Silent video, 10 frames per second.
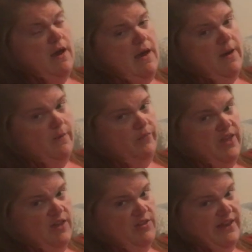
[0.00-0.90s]
um,
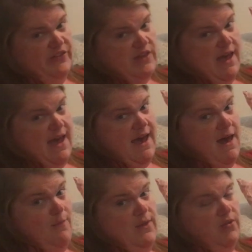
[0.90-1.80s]
the Alexa
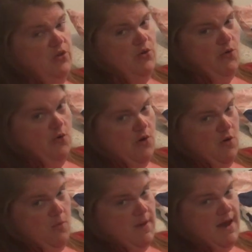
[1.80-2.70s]
app and the Google
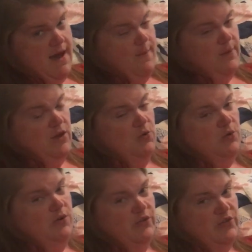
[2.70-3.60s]
Home app in
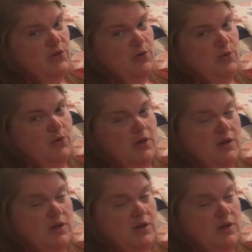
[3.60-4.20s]
order to